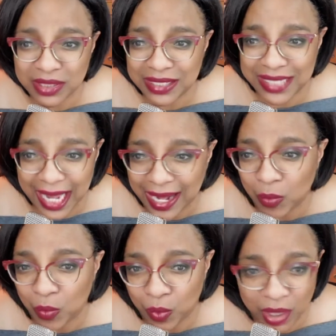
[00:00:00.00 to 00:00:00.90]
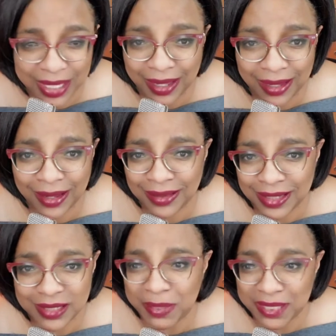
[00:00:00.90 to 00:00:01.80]
a day I'm working in
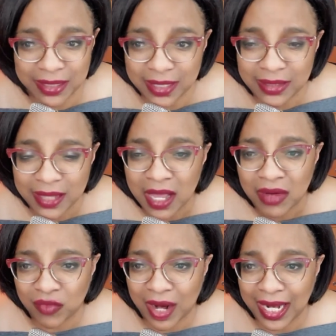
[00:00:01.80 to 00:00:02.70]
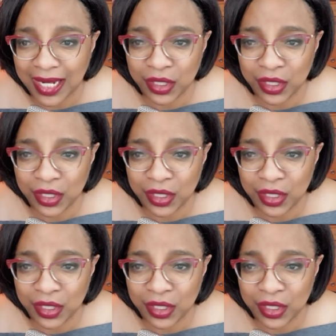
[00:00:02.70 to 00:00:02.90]
this business, right?